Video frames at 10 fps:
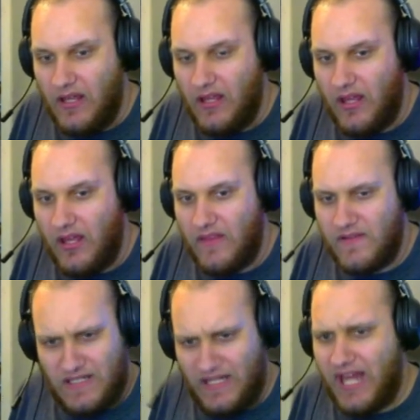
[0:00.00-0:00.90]
There's
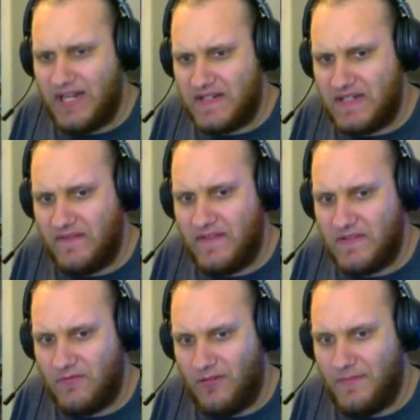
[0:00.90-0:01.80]
a lot of stuff that's
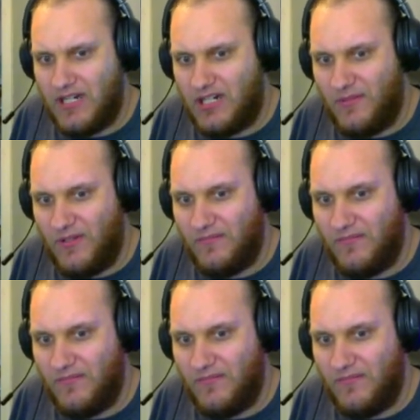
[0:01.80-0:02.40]
wall bangable.